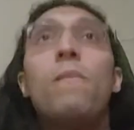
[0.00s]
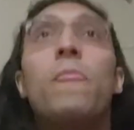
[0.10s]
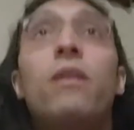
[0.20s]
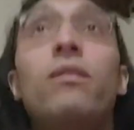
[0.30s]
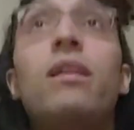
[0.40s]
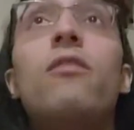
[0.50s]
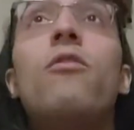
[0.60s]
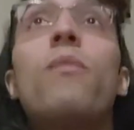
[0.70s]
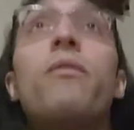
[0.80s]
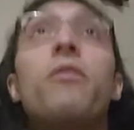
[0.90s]
You need to
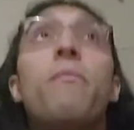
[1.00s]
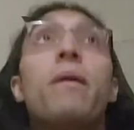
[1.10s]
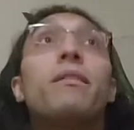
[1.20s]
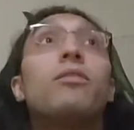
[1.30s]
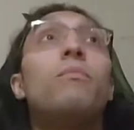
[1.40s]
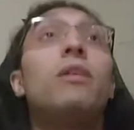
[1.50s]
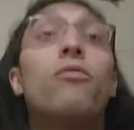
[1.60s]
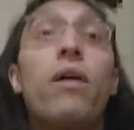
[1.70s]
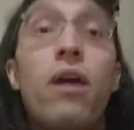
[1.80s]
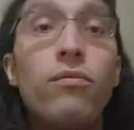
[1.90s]
know whether you're meant to be
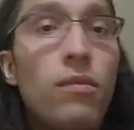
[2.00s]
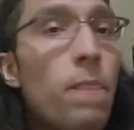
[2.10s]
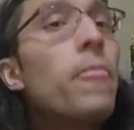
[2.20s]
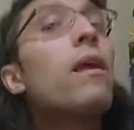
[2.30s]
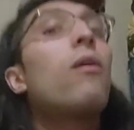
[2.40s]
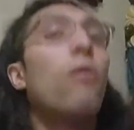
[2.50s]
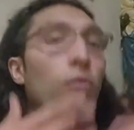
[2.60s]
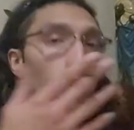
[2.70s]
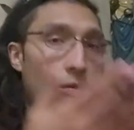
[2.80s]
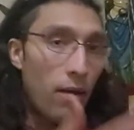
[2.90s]
crowned? Go
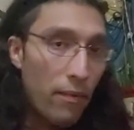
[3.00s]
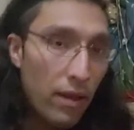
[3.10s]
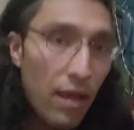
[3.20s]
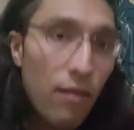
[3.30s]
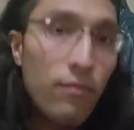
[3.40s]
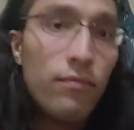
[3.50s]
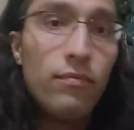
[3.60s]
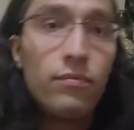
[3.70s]
to a Babalawo.